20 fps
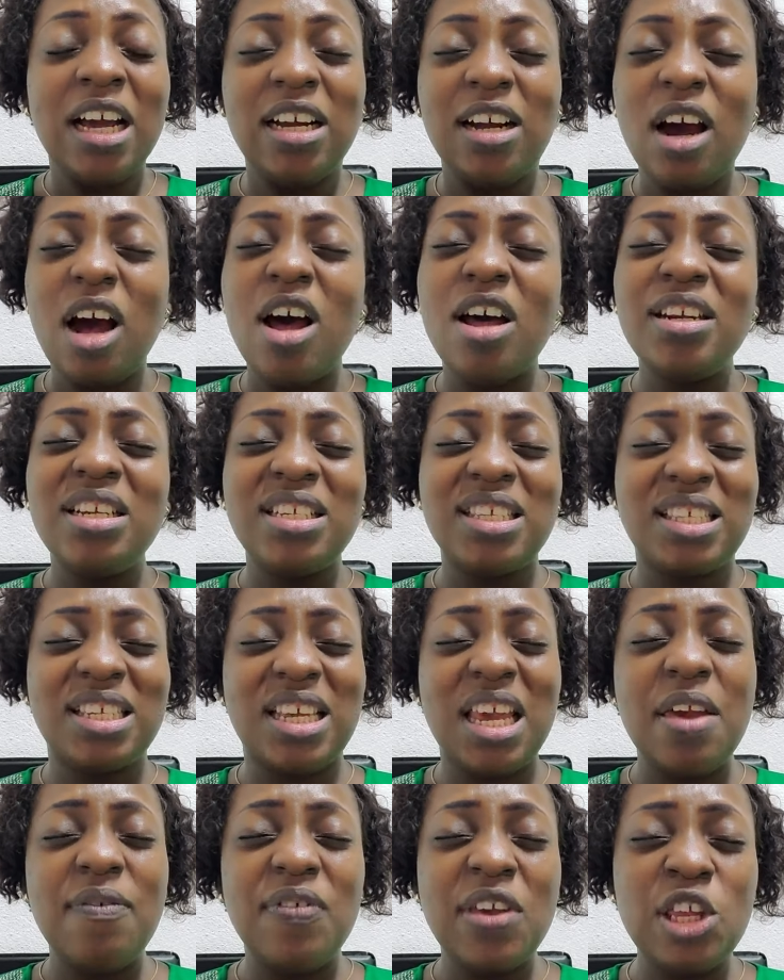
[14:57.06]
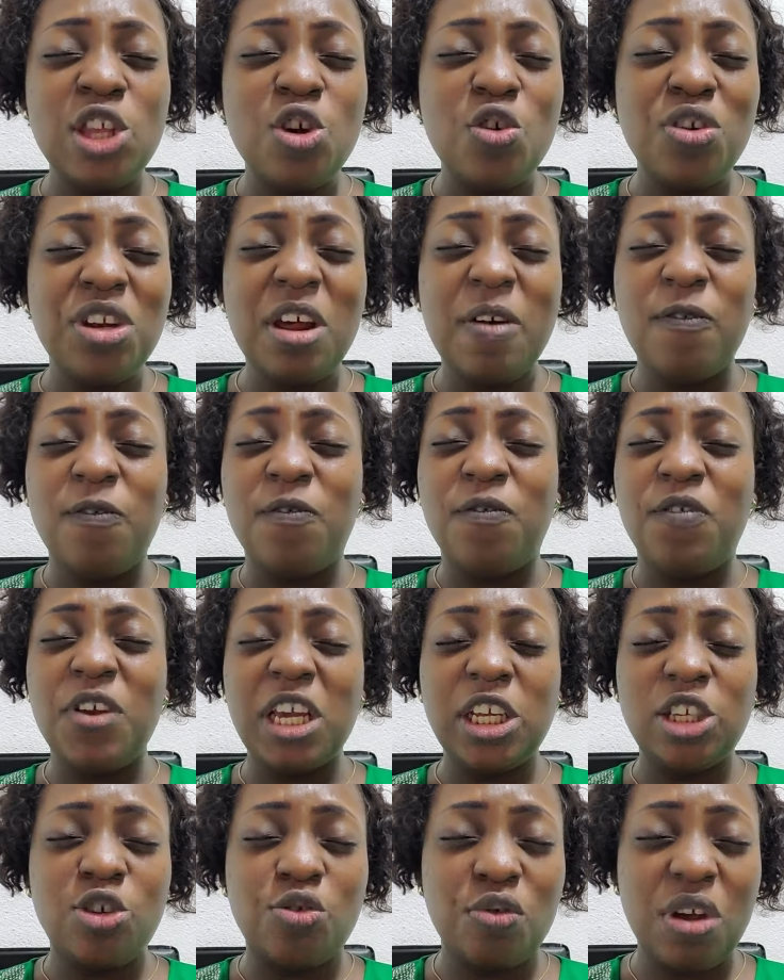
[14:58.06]
God is giving you the
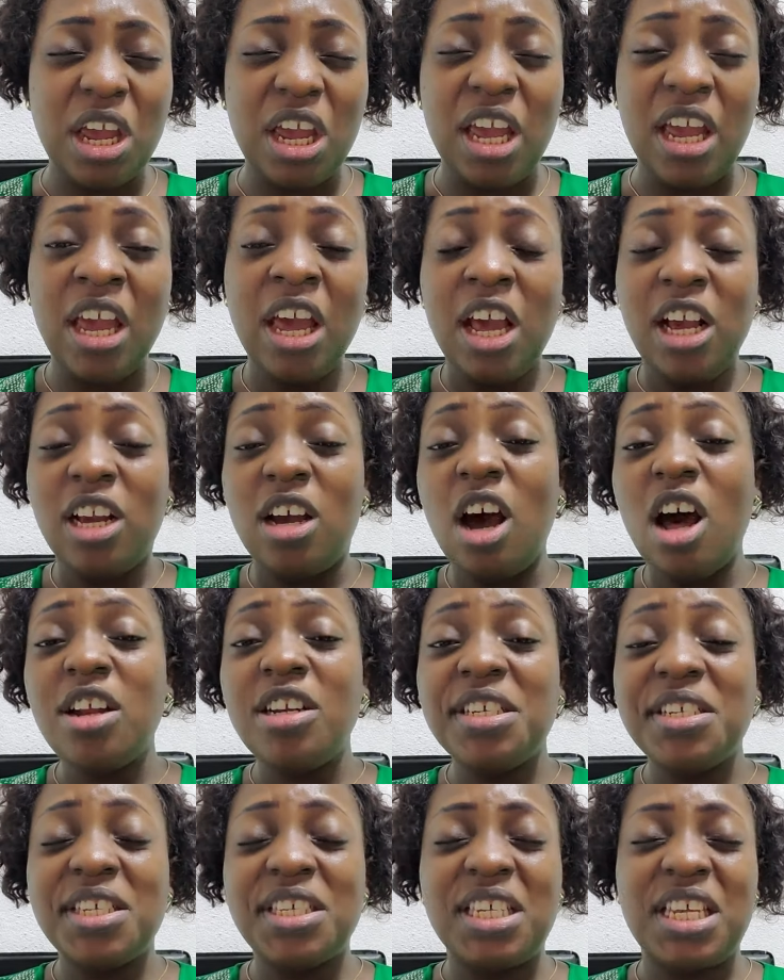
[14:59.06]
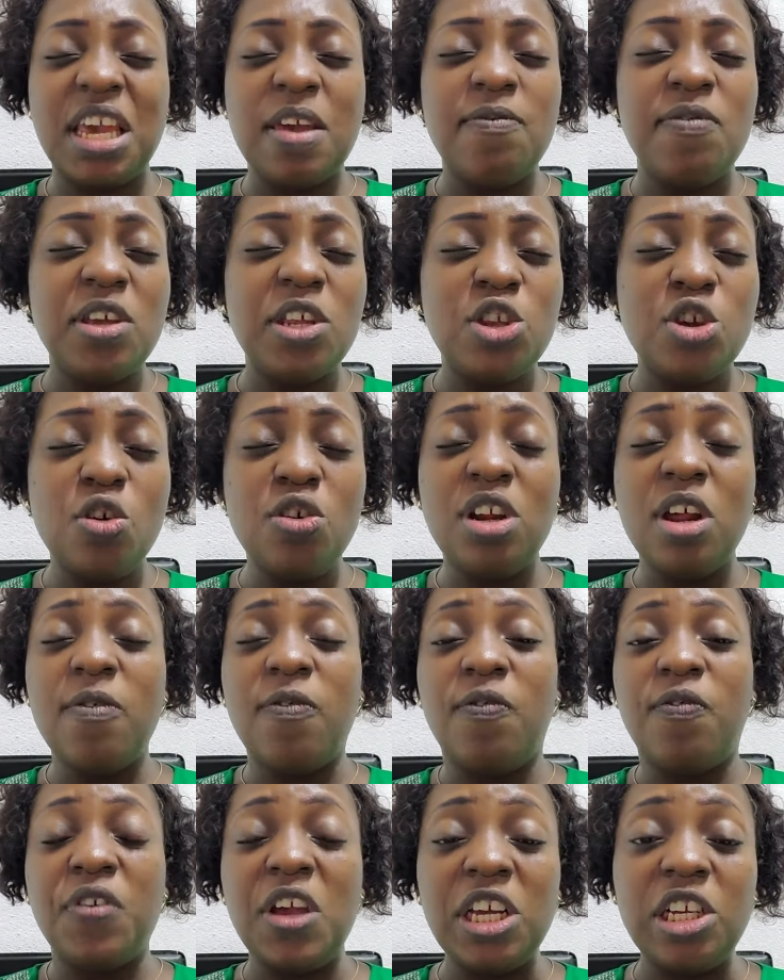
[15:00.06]
victory. God is giving you the
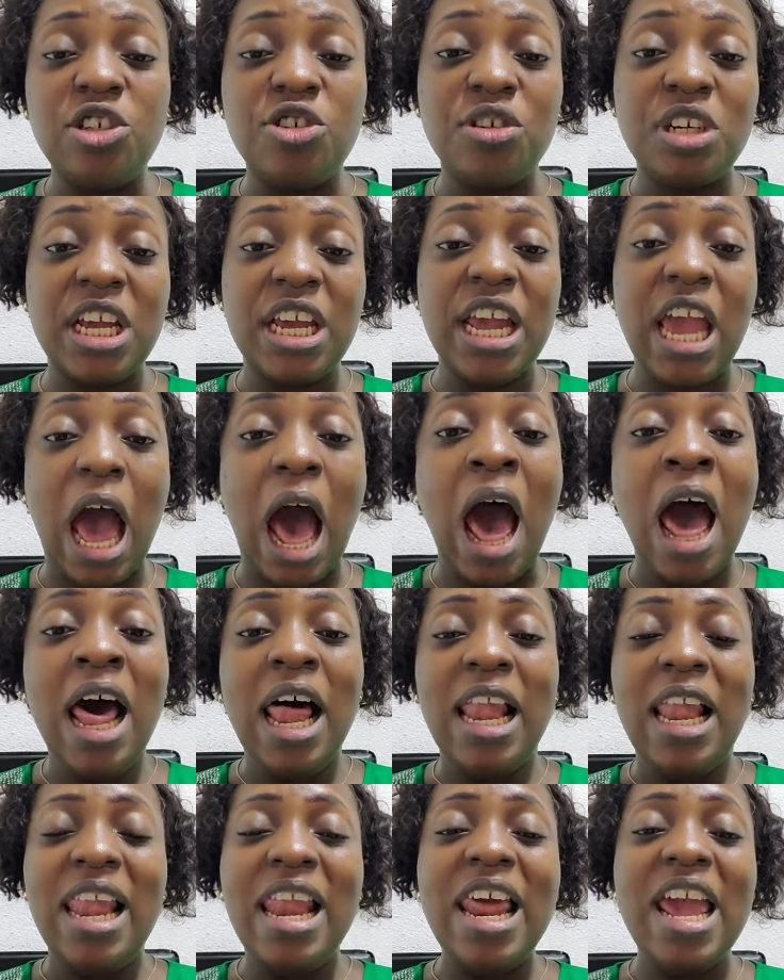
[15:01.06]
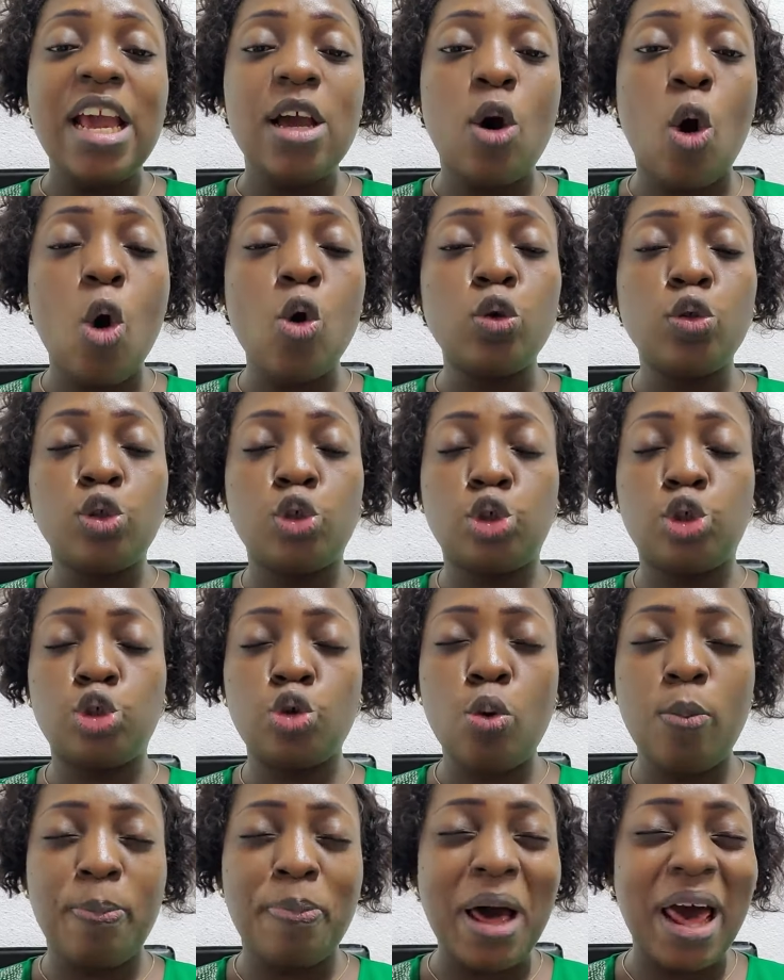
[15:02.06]
victory. Leko
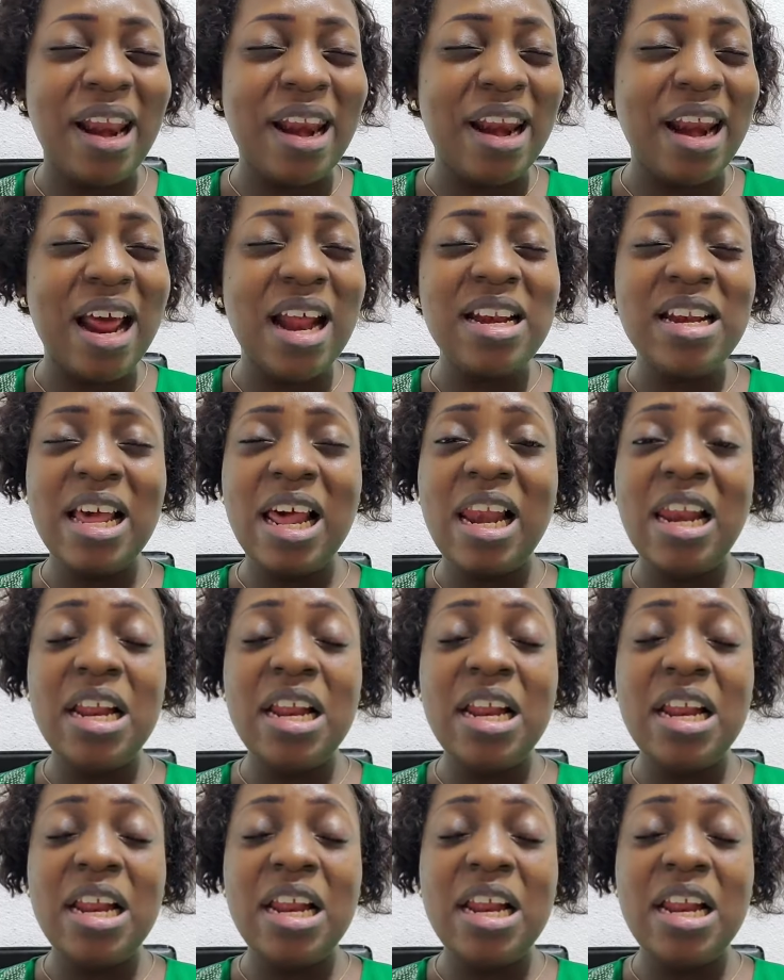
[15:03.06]
subaranda